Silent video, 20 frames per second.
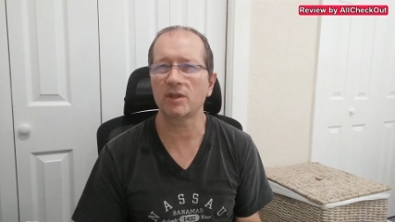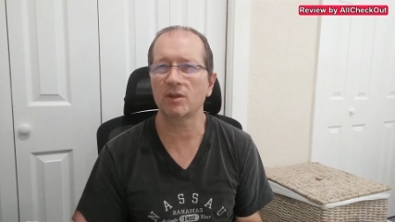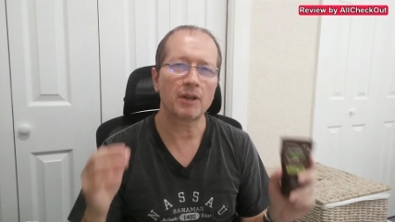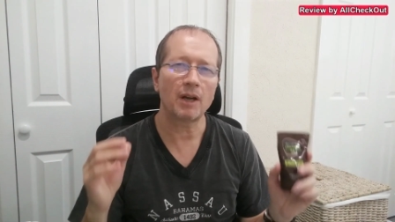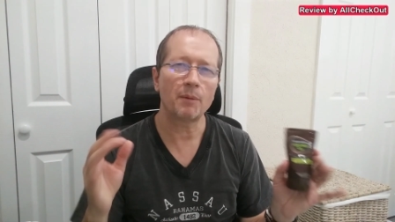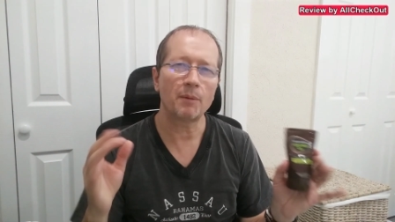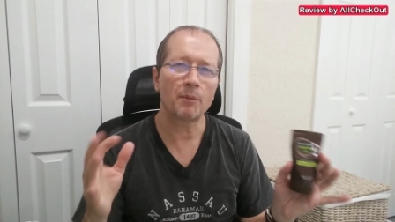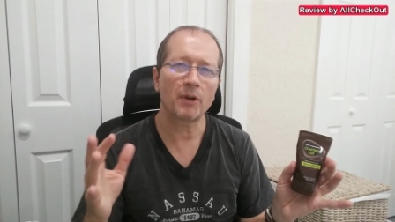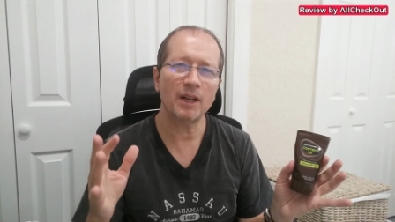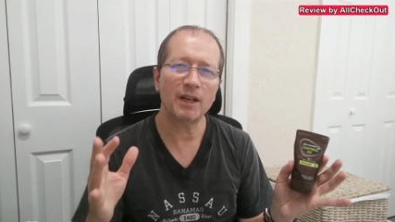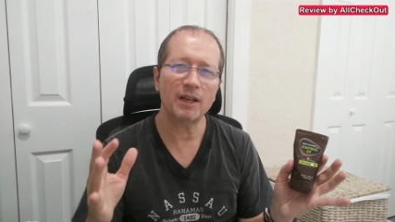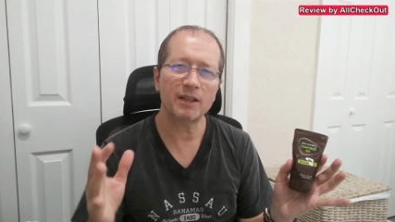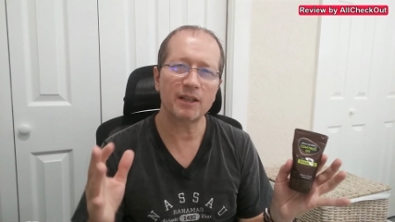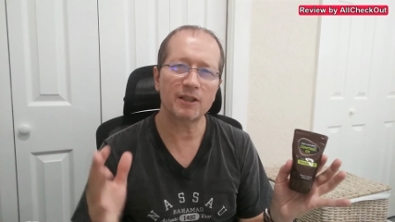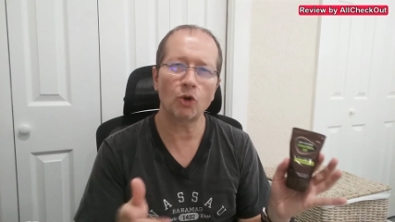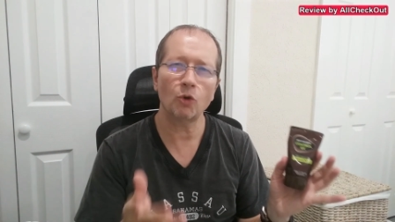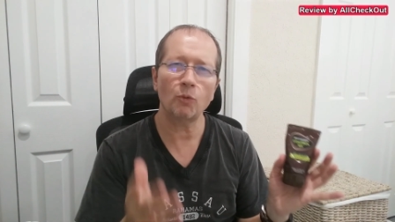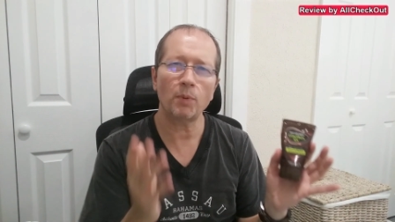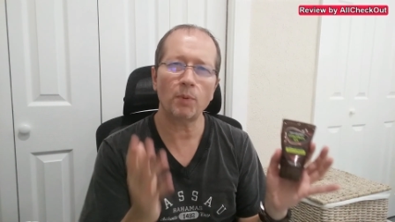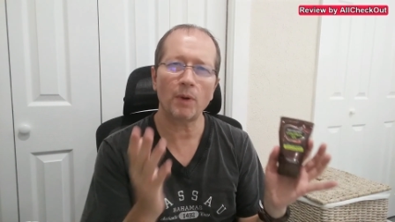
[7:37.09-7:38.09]
So I'm really
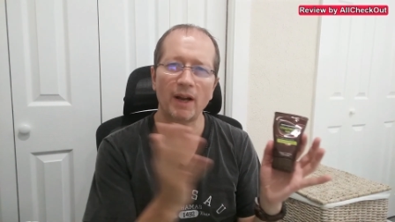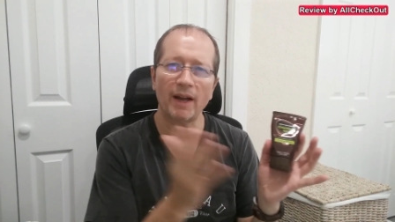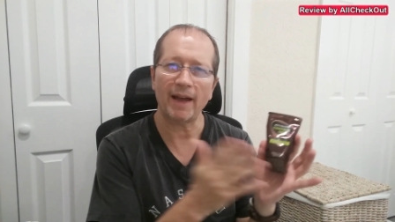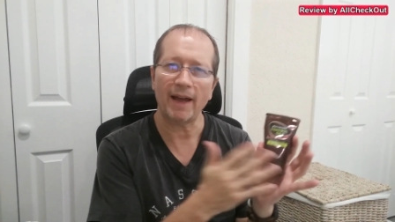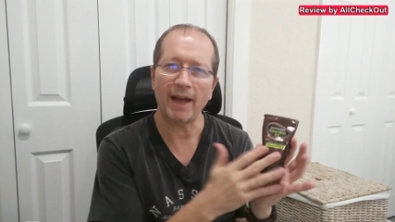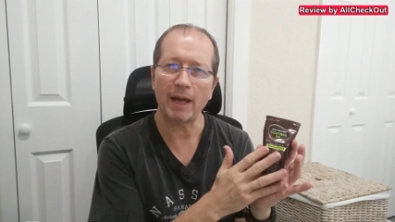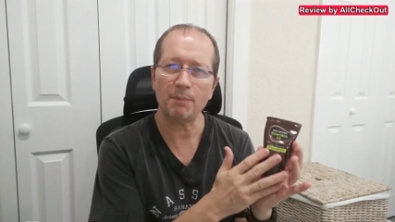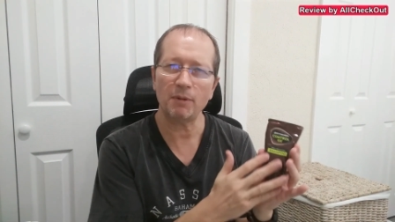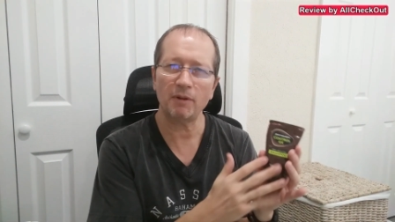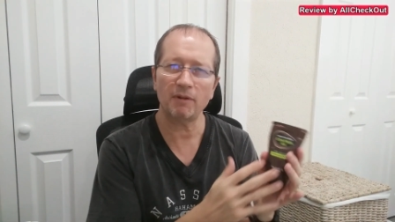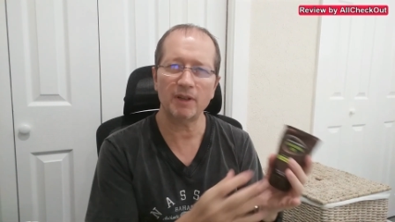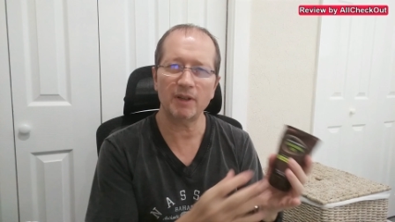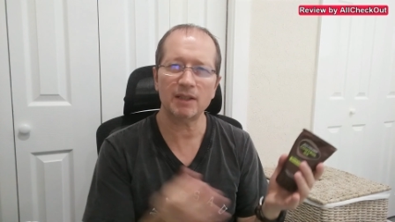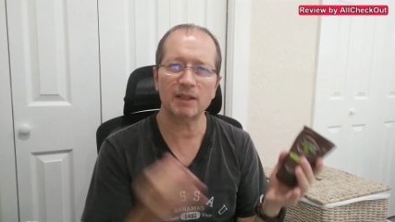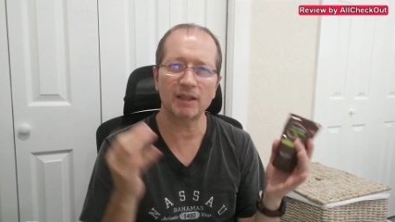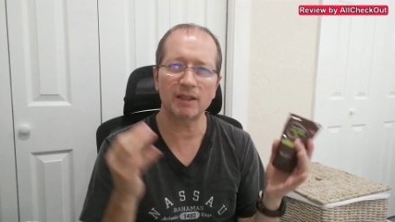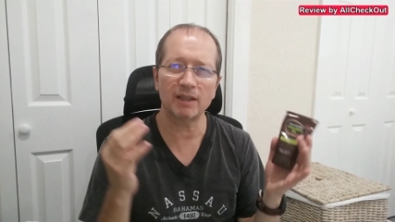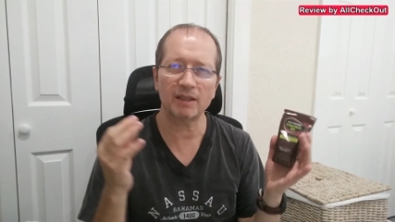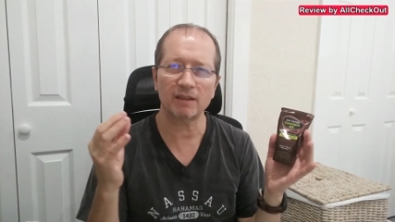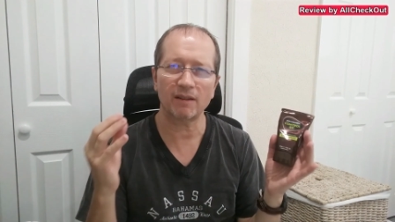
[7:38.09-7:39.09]
super happy
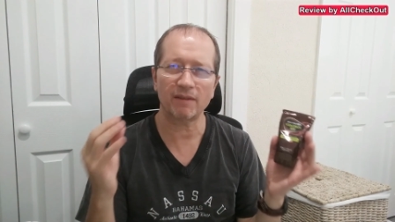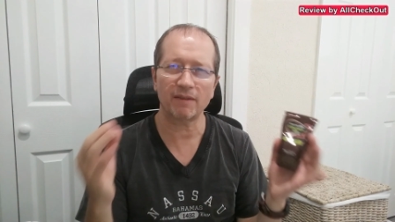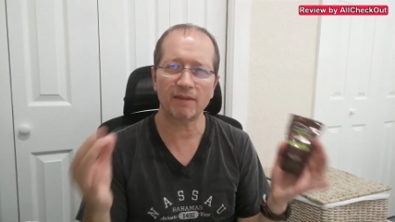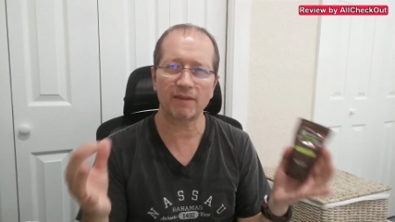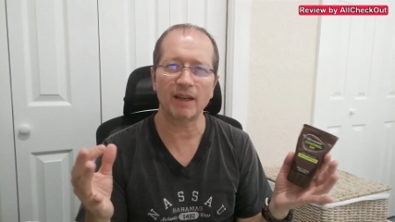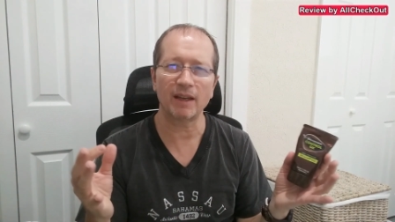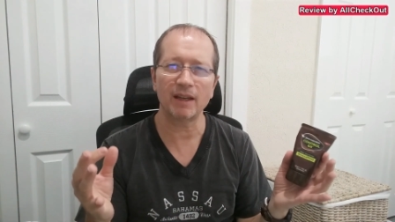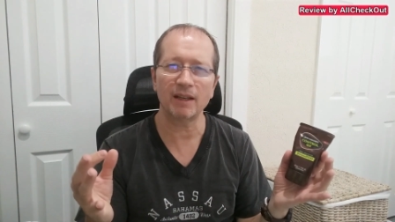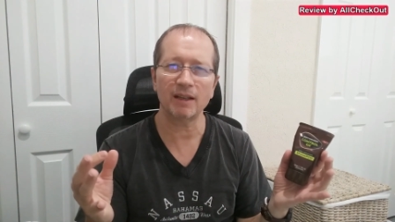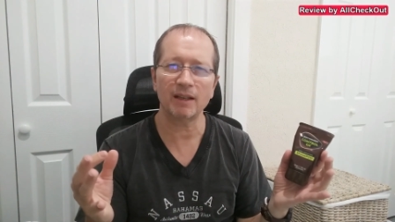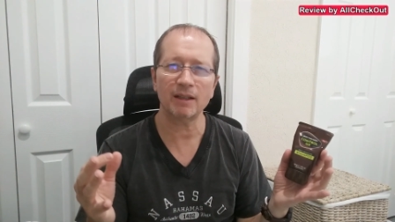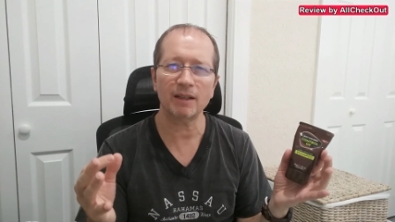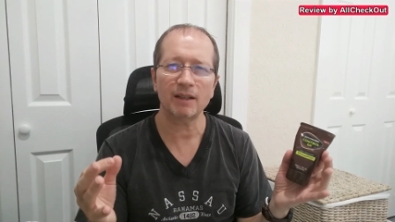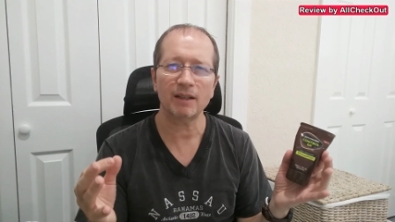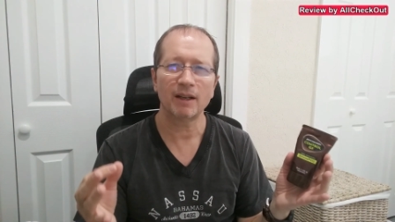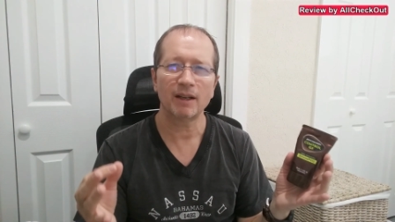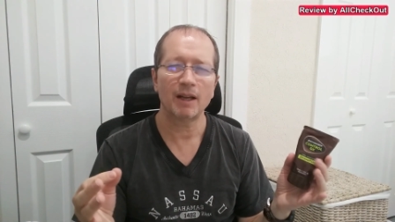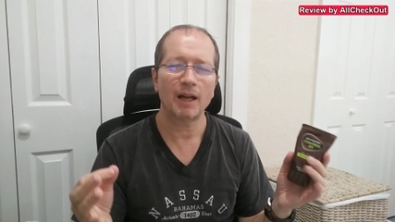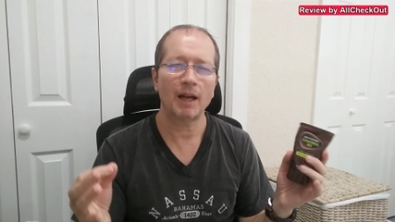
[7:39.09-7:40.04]
with this thing.